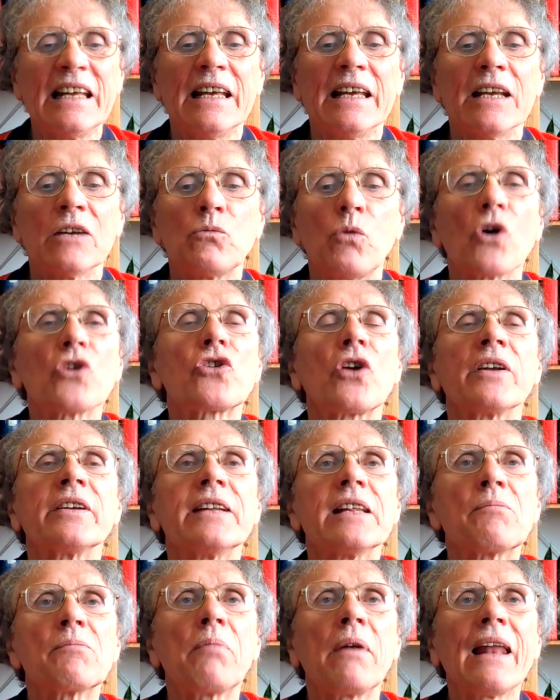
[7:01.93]
it was on
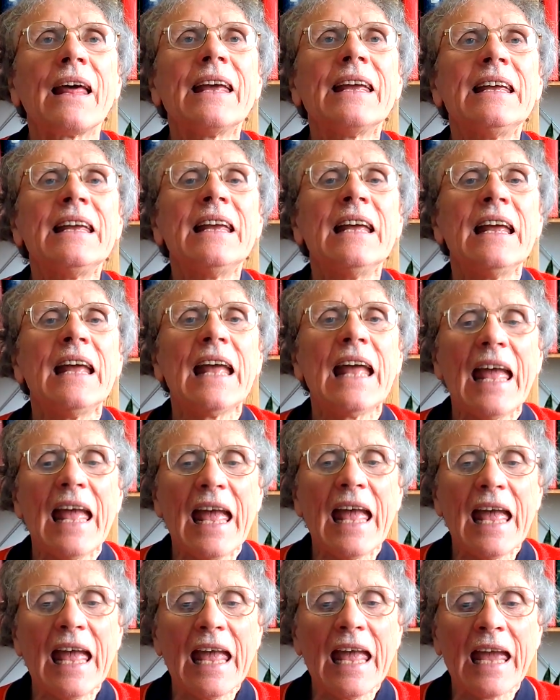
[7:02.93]
display
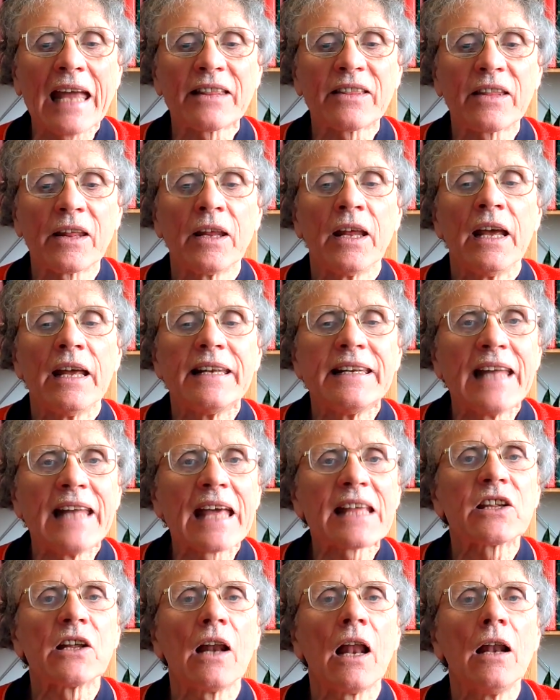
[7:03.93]
at the
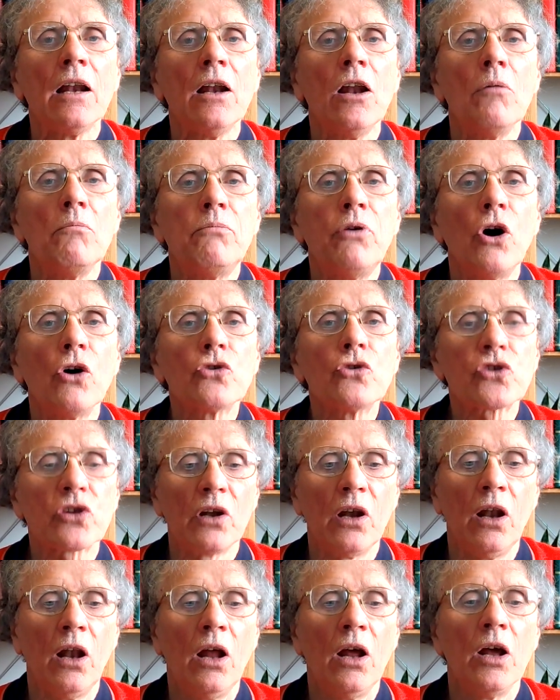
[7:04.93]
National
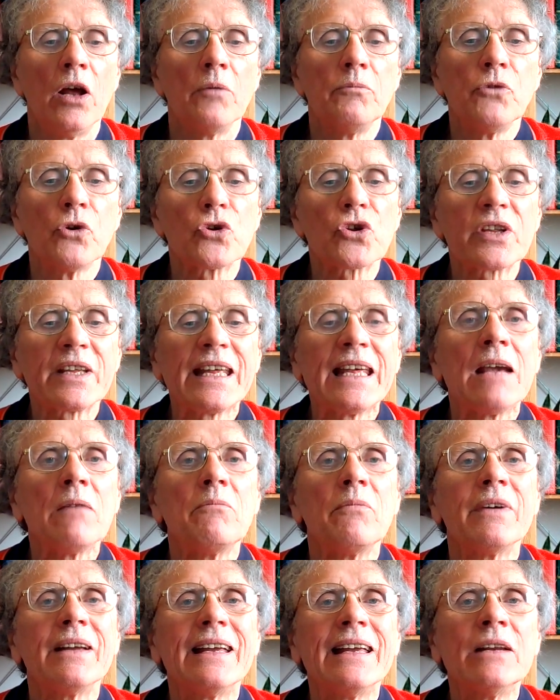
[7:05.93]
Postal
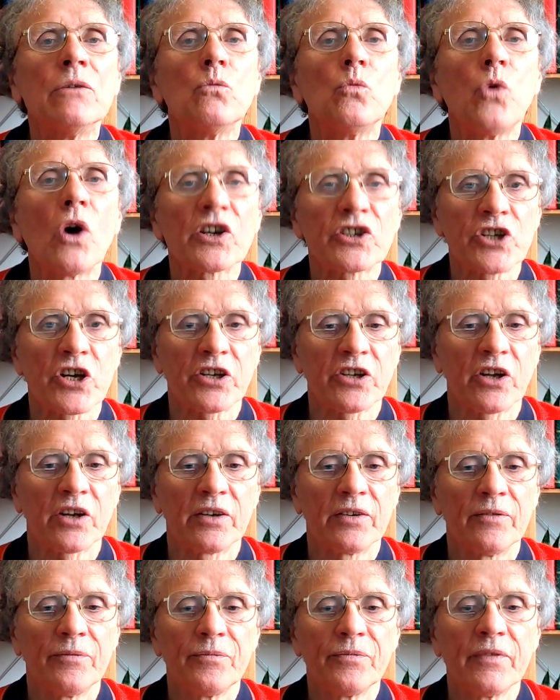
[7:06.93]
Museum in Washington.